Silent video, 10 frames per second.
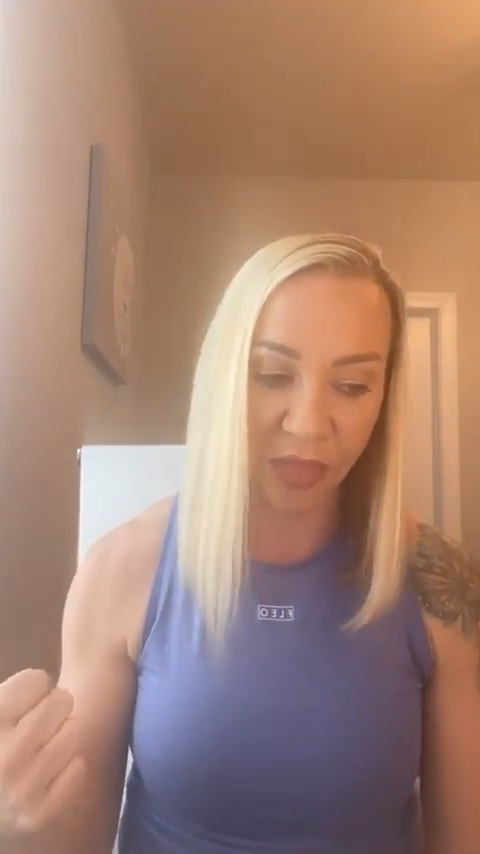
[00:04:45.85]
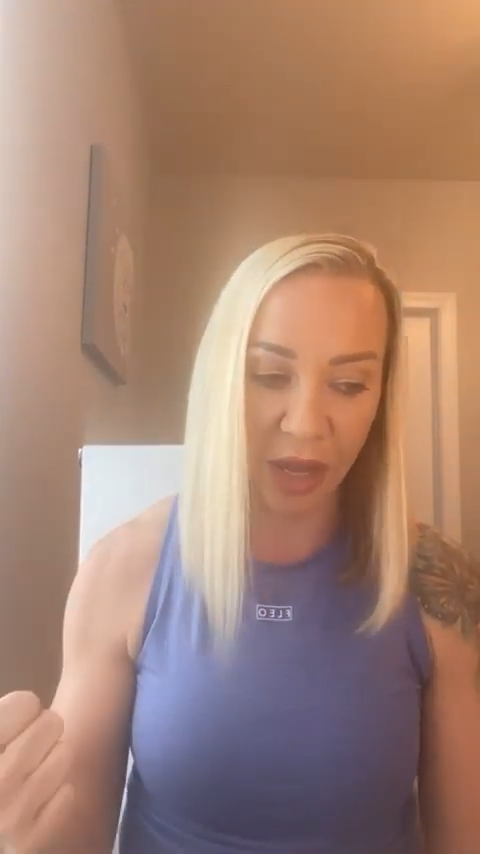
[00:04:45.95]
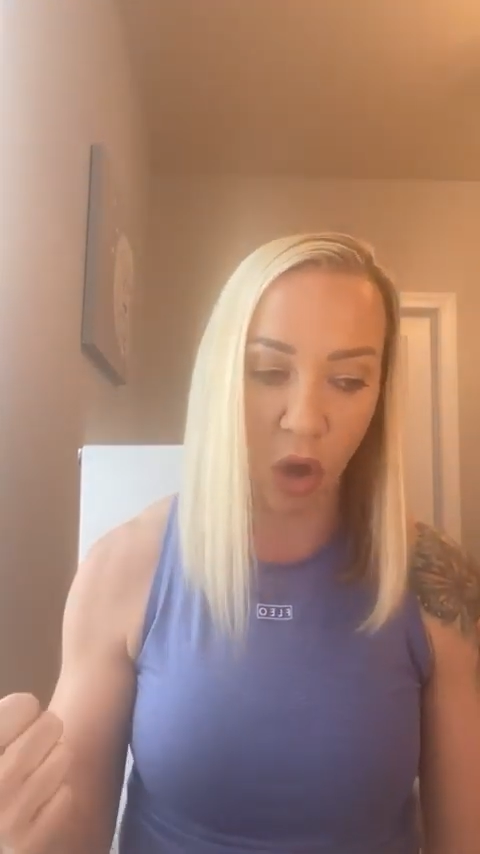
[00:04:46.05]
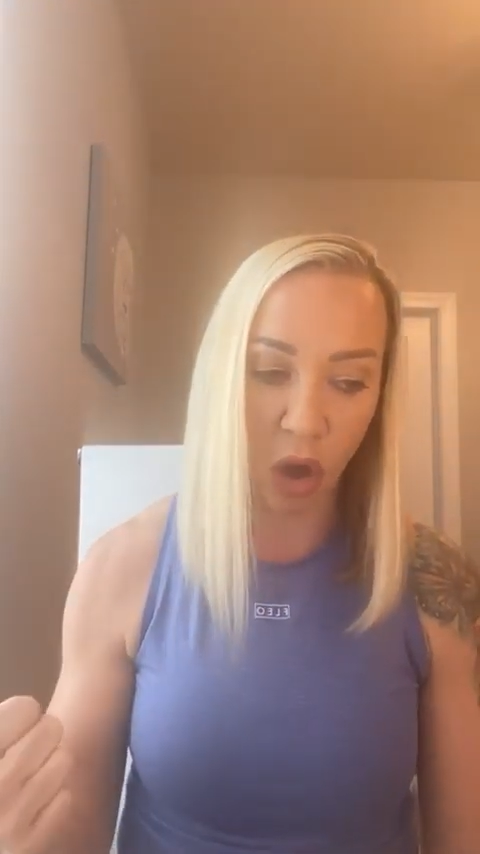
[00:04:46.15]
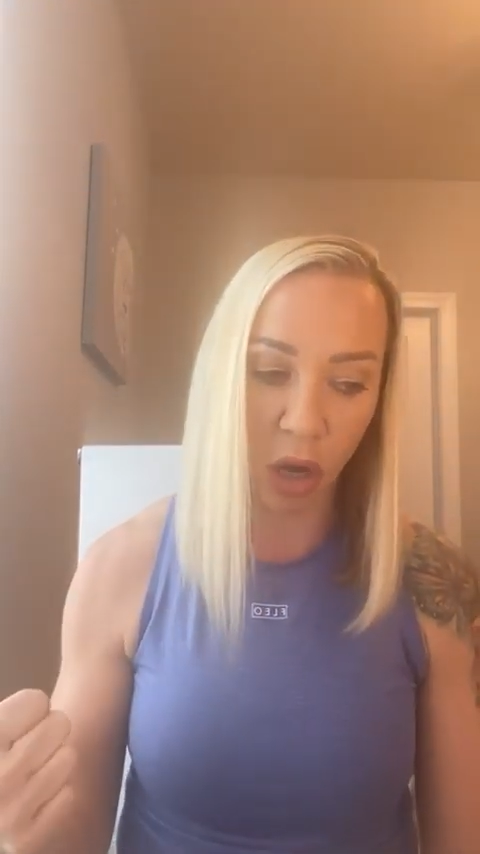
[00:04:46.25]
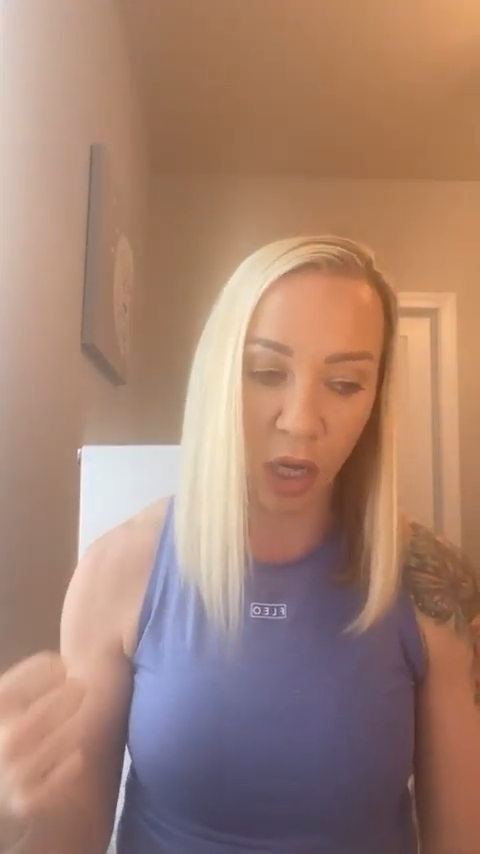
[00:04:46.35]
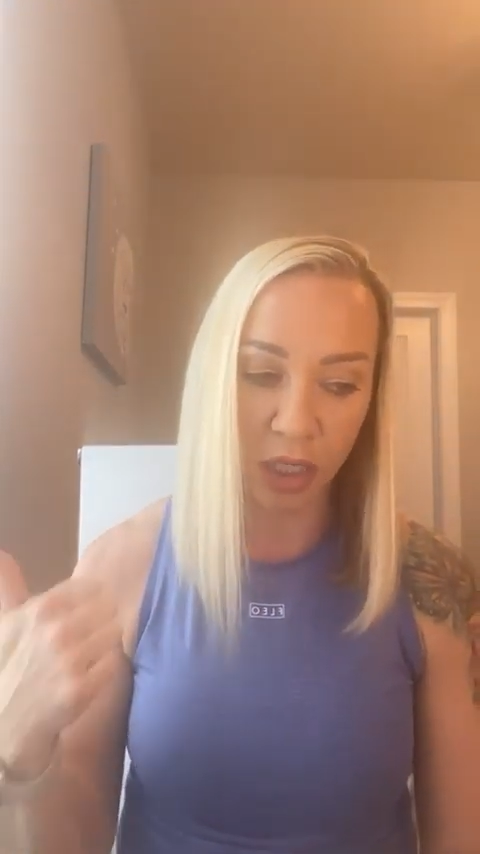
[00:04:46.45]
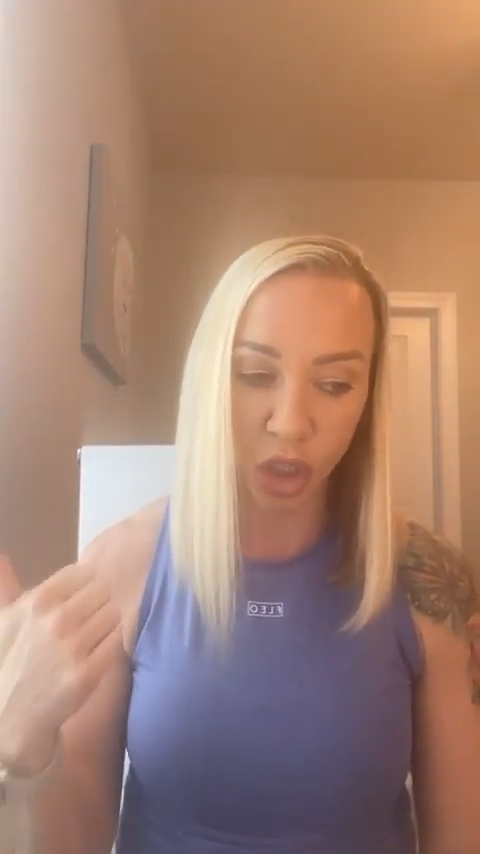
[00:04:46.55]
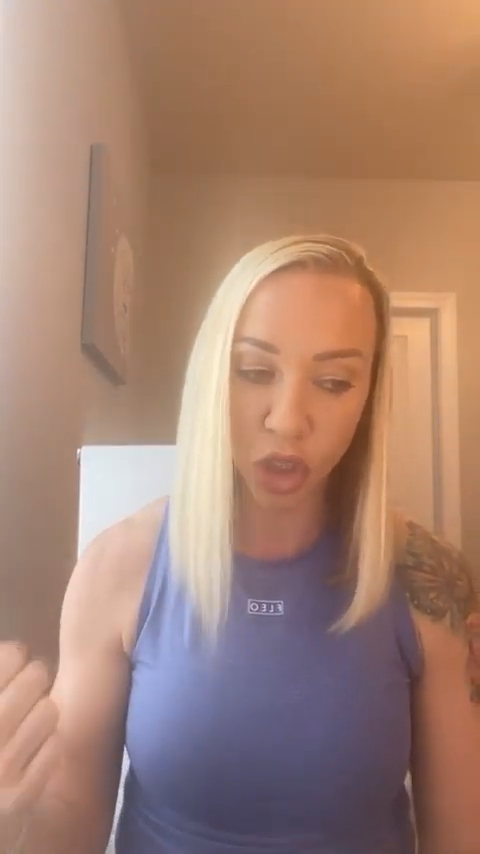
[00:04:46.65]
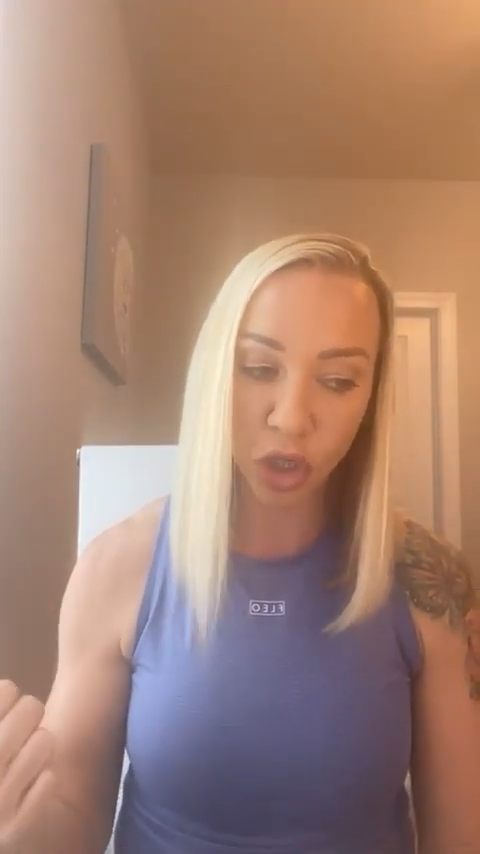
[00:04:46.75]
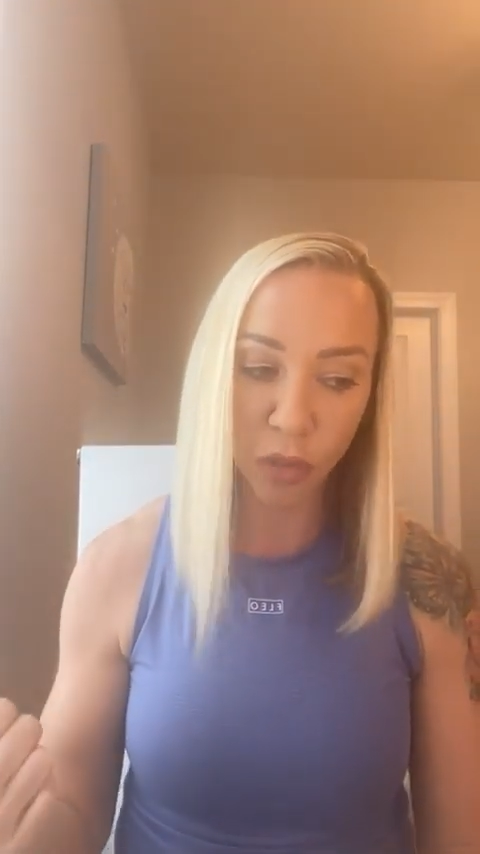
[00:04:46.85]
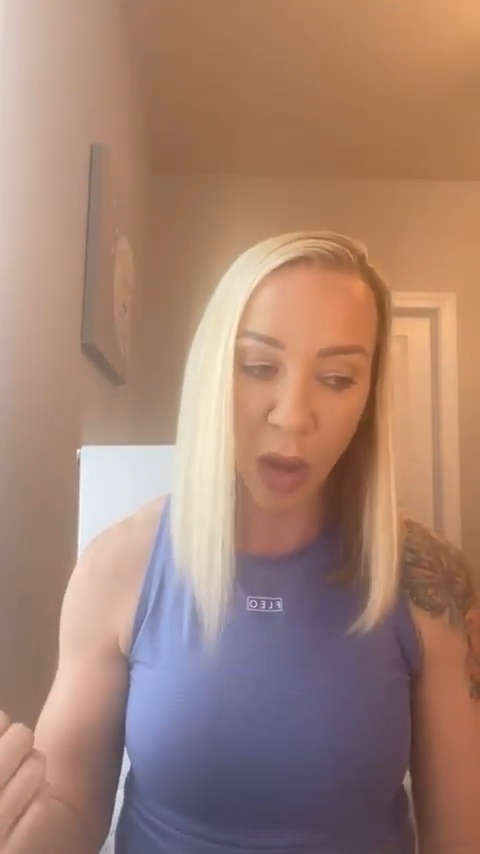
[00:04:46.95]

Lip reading: They are a sugar